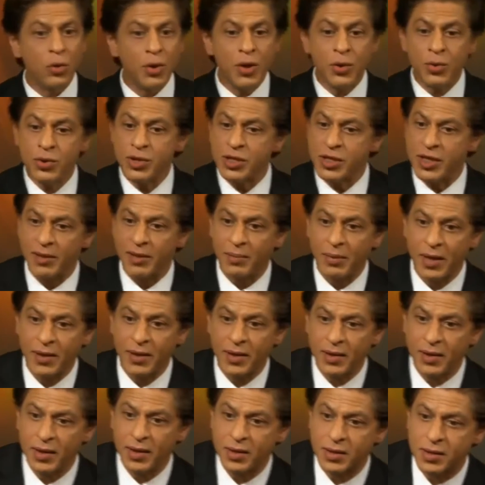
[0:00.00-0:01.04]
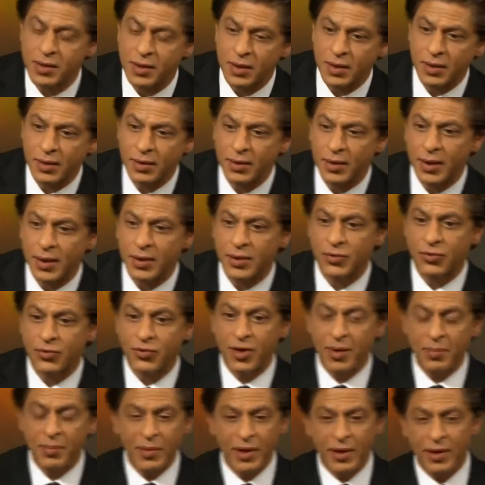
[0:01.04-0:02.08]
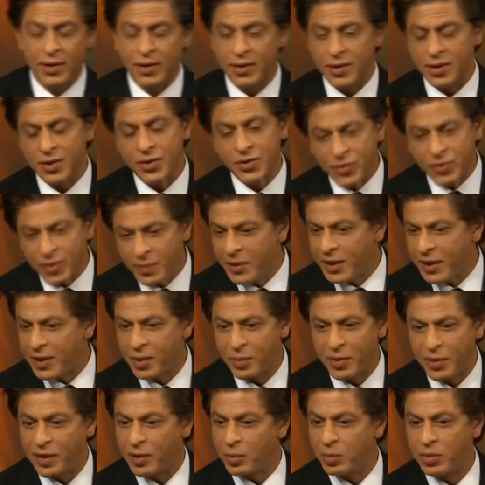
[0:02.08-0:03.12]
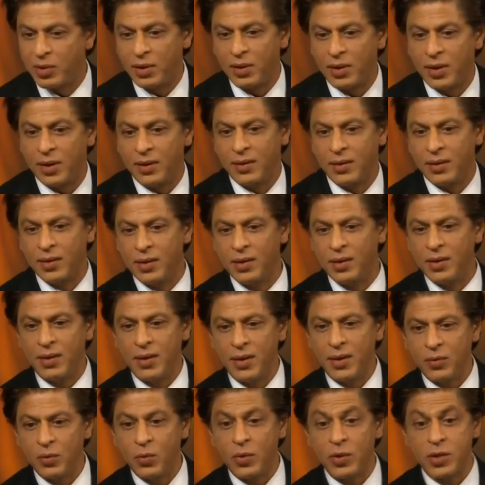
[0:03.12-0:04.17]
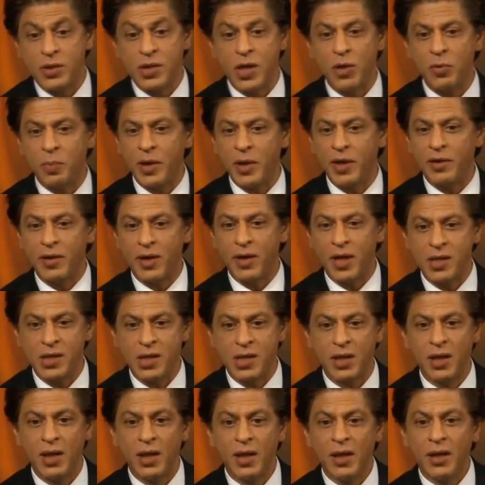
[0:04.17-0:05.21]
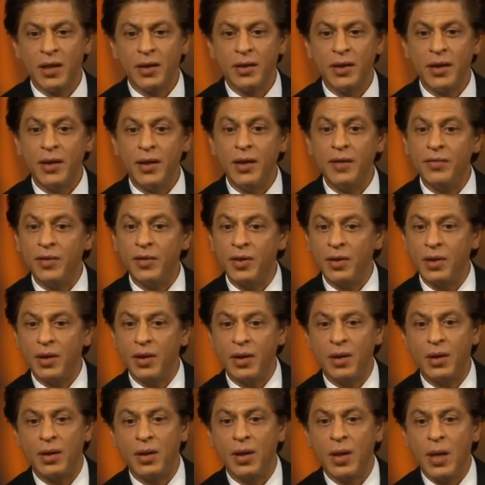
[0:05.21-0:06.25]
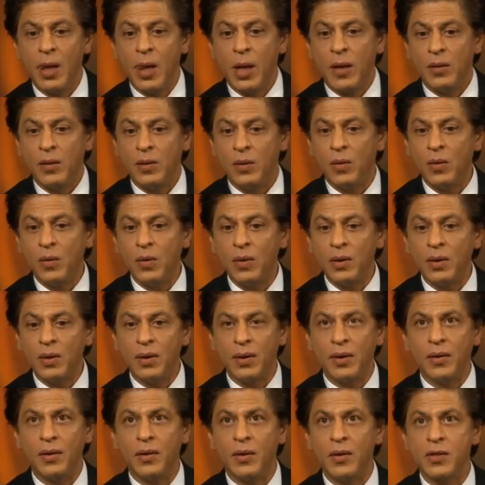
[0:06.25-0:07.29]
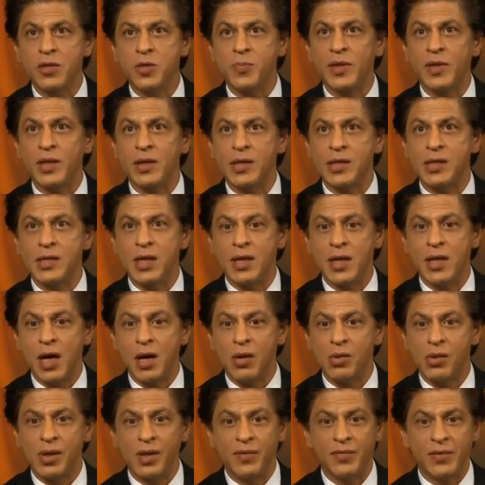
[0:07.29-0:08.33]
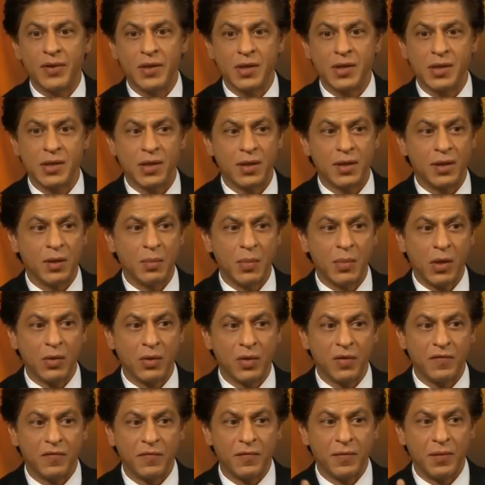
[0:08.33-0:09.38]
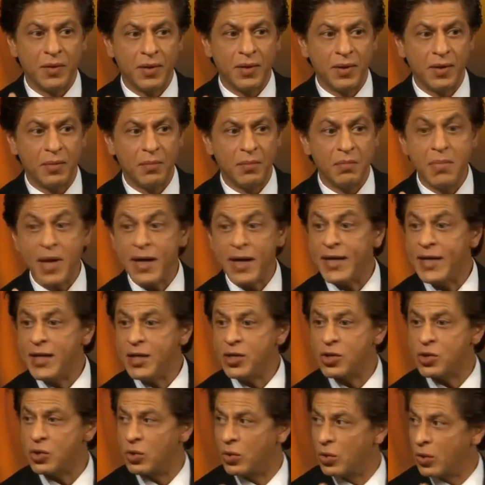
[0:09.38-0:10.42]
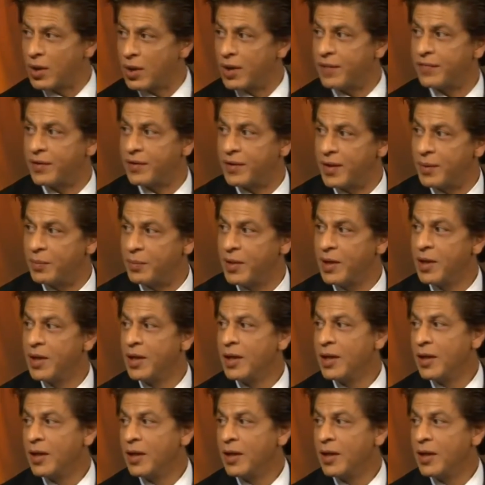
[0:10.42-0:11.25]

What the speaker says: No, huge step. I think that's extremely commendable, and I don't want to sound patronizing. They even, all hospitals are now given a certain amount of monies to look after them.